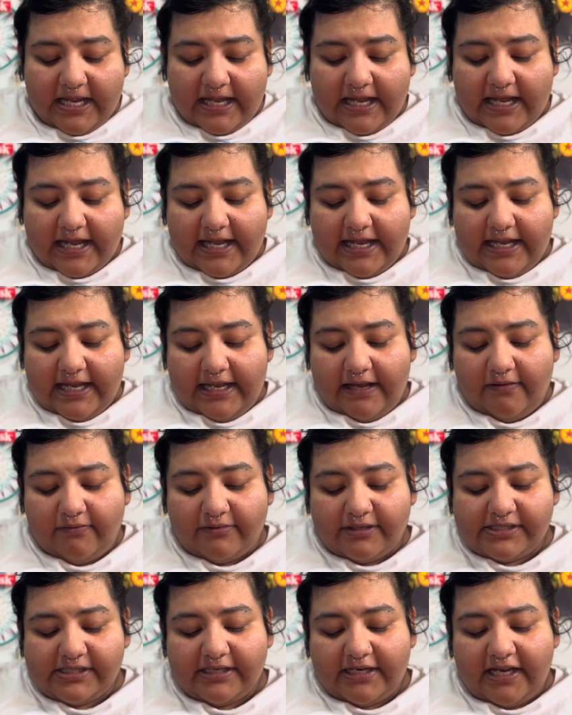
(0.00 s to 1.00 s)
I
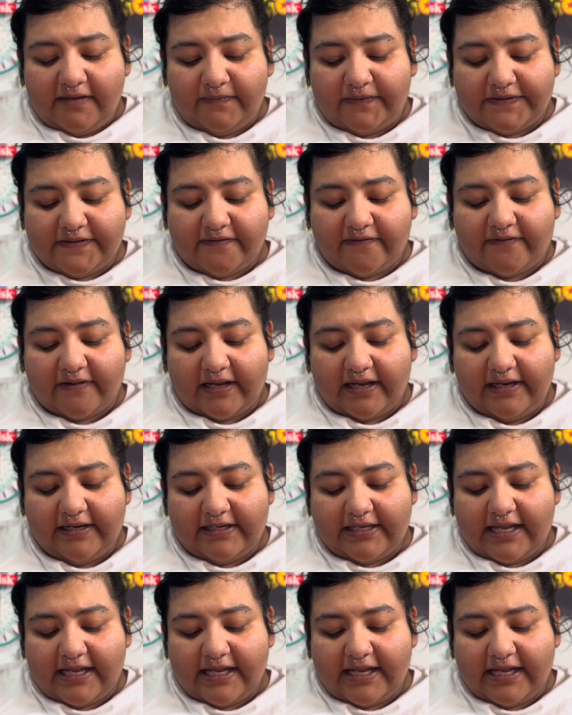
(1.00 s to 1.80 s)
wasn't able to find